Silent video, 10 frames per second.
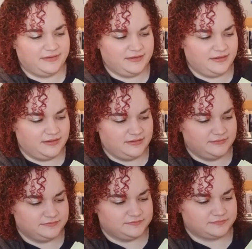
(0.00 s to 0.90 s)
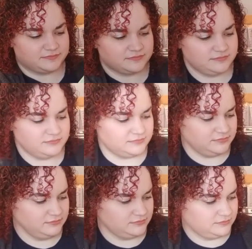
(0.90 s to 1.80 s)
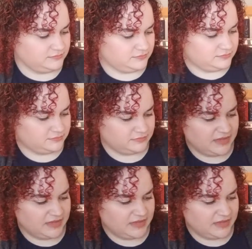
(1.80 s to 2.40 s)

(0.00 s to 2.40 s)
Nobody speaks.